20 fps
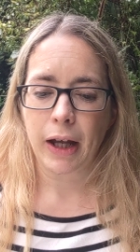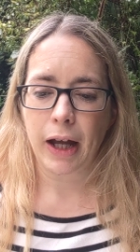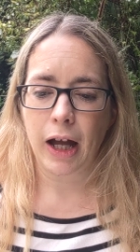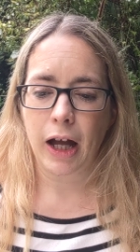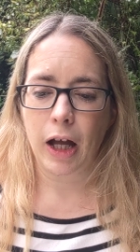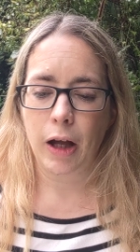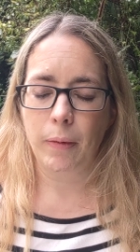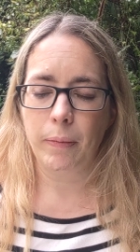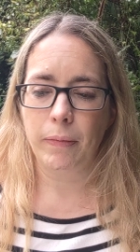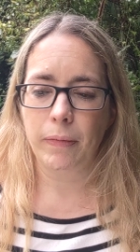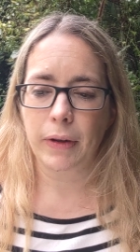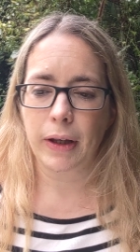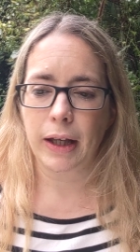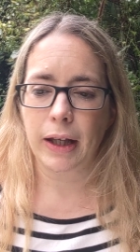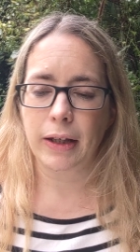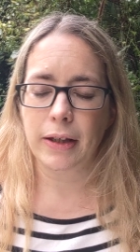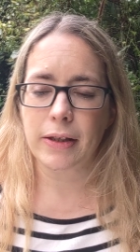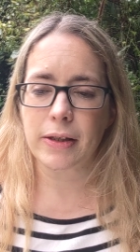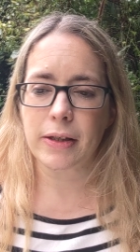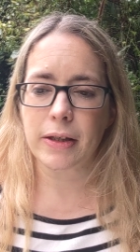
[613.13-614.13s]
um,
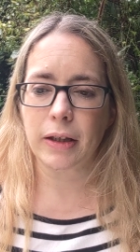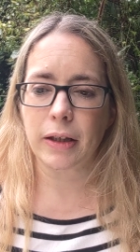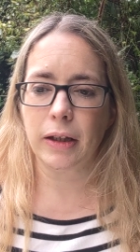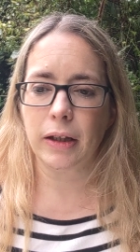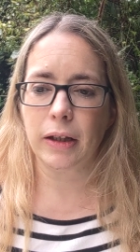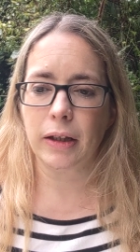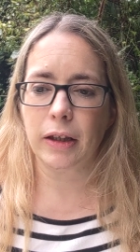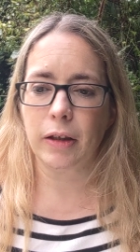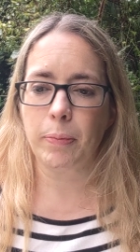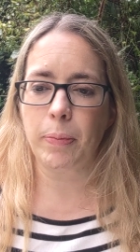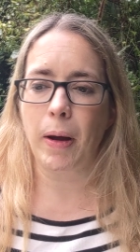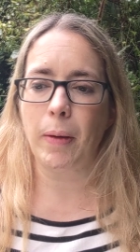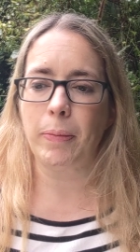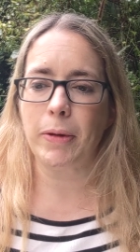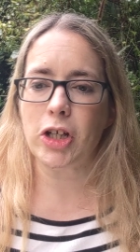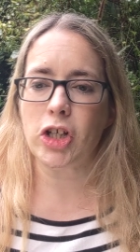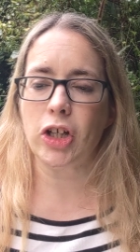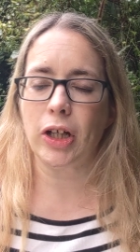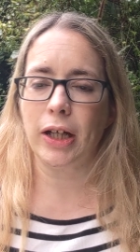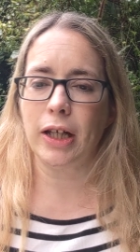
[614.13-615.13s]
and the
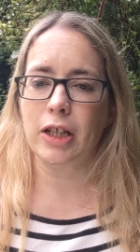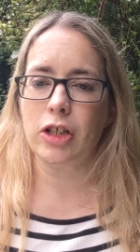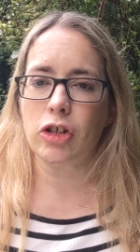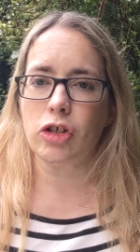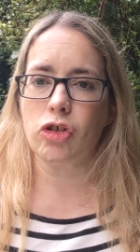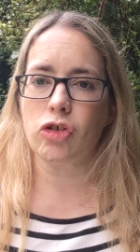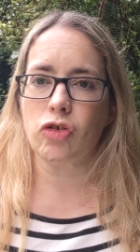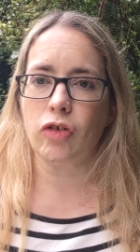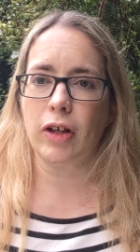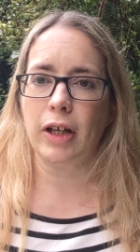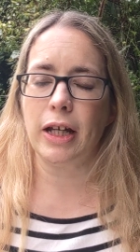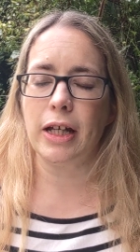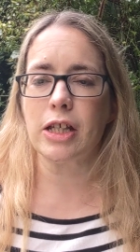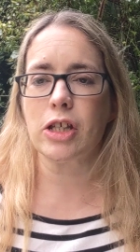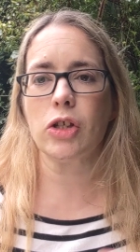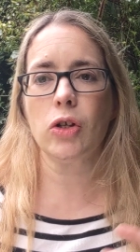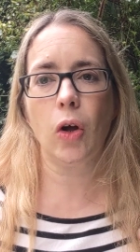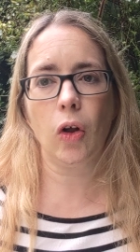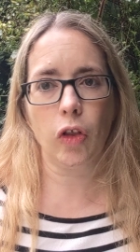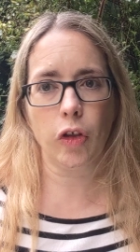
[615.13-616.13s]
publishing industry
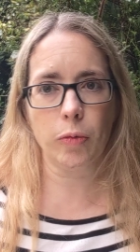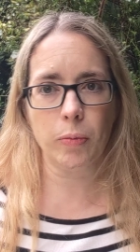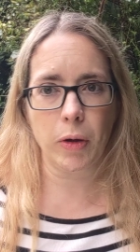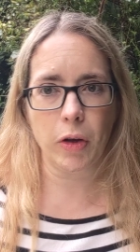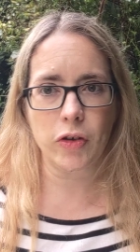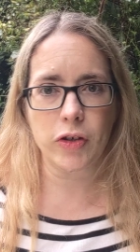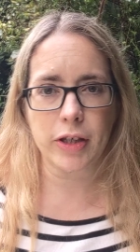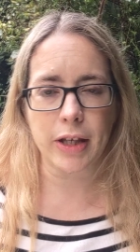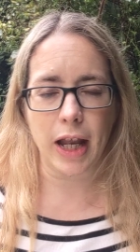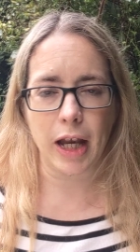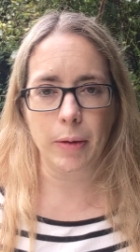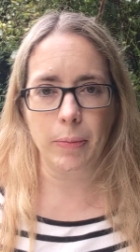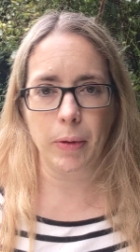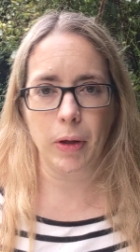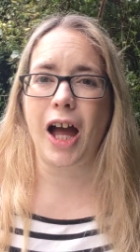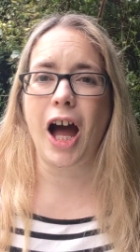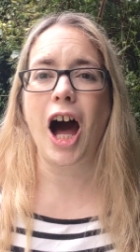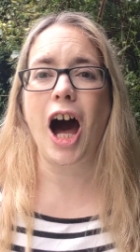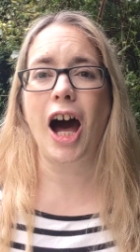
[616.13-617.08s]
is not the most stable.